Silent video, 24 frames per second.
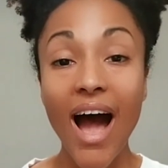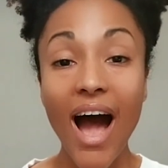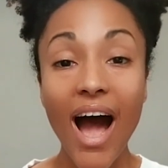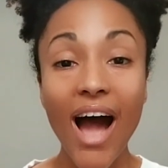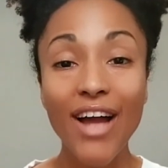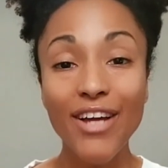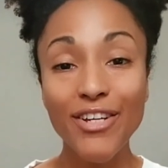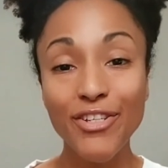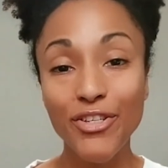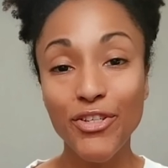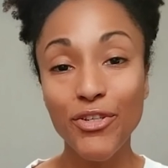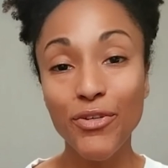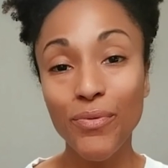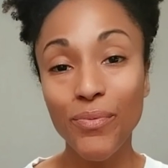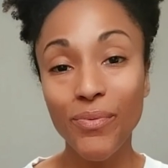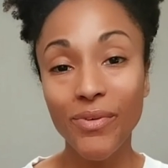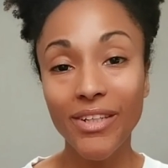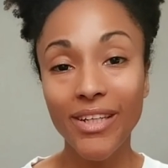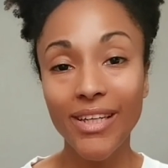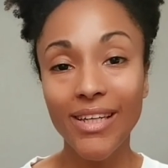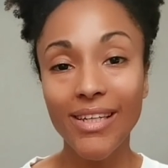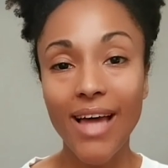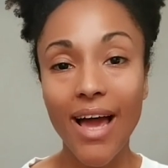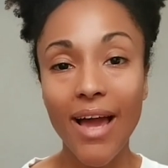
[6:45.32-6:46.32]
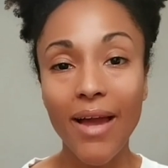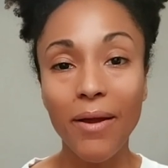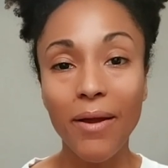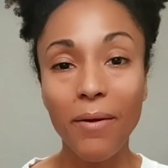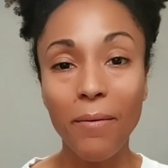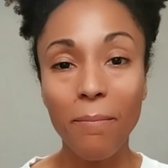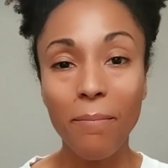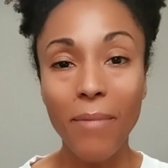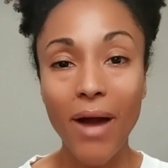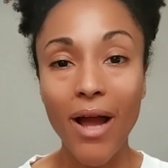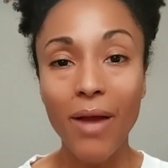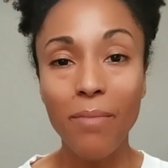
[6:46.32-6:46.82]
I do really
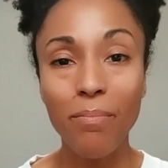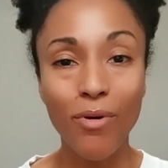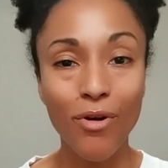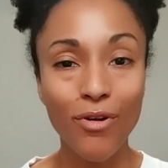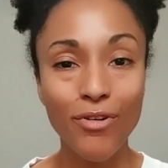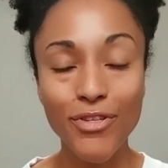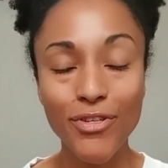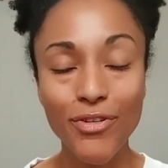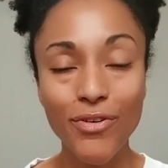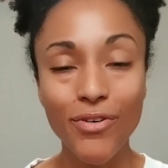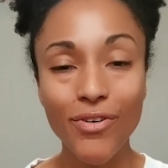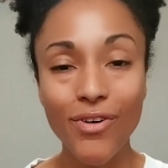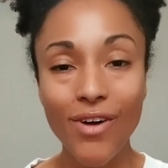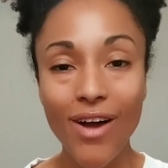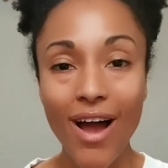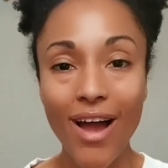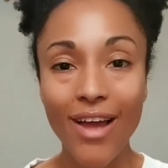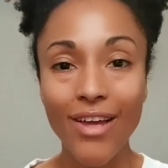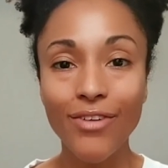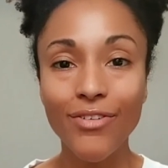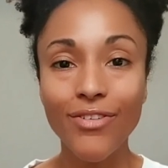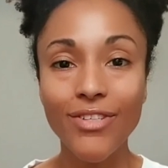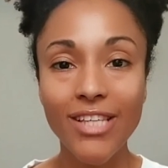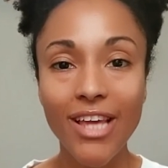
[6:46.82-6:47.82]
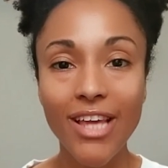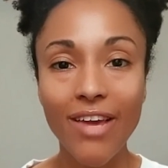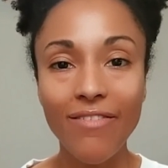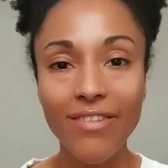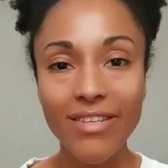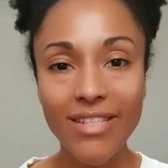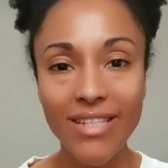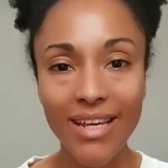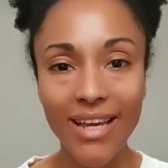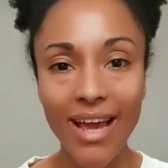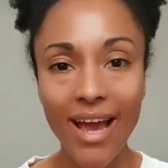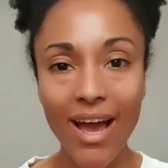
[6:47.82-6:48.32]
like my personal high yield
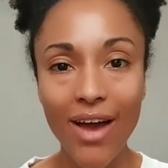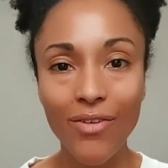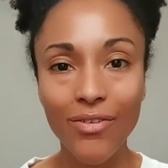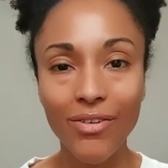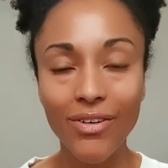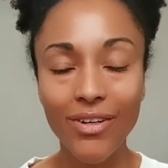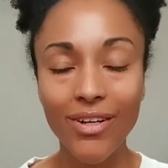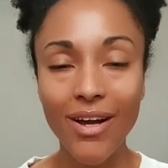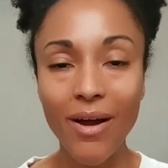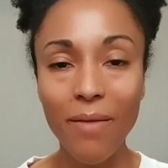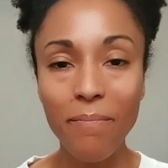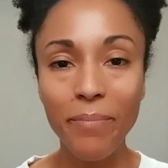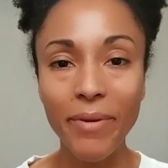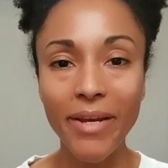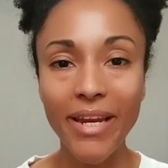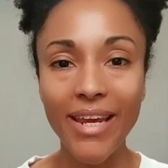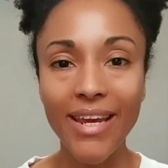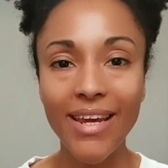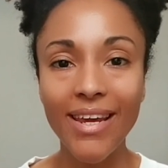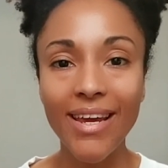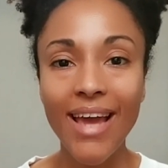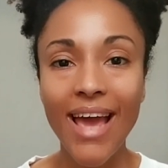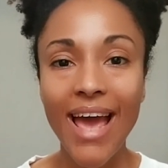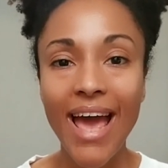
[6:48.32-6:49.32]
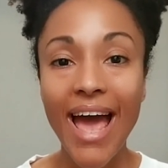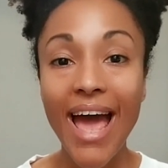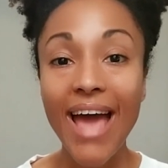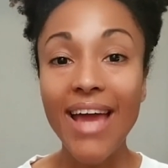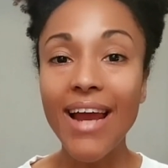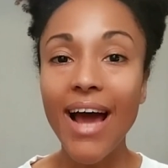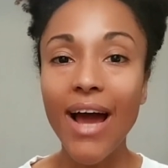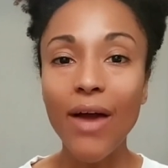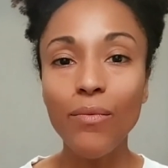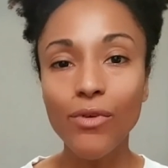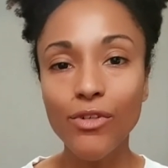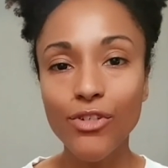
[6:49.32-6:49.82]
savings account company,
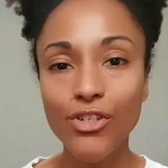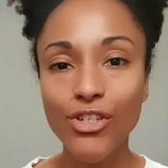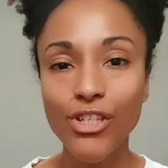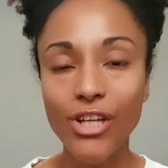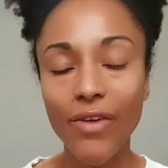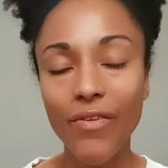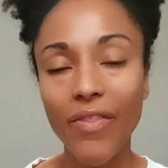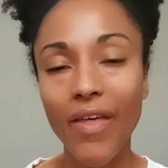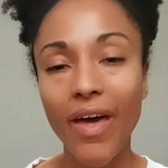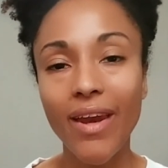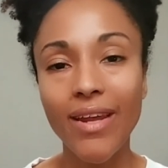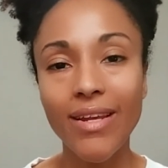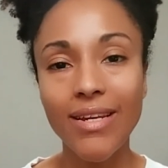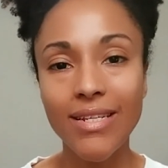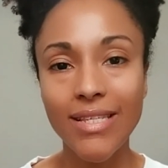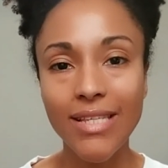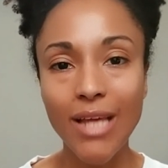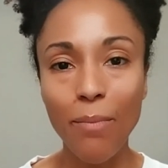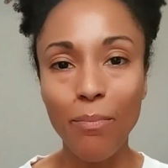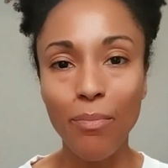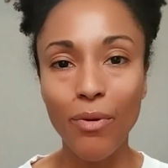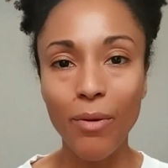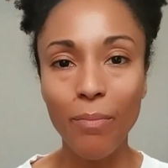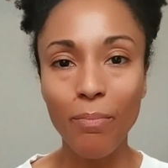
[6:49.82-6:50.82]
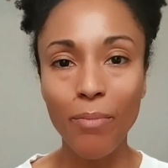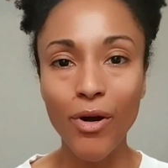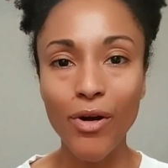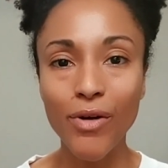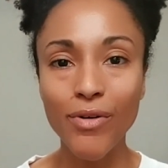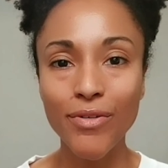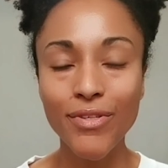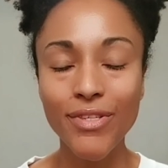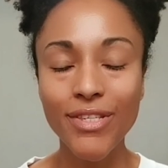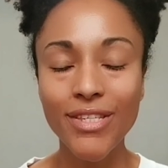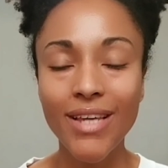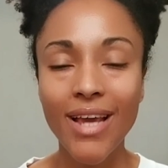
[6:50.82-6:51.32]
and I will share that in a separate
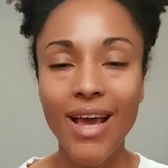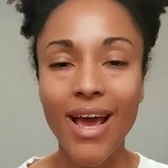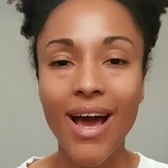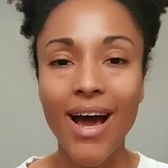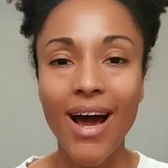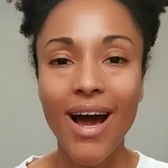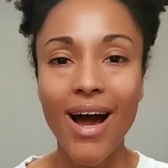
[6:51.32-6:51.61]
post,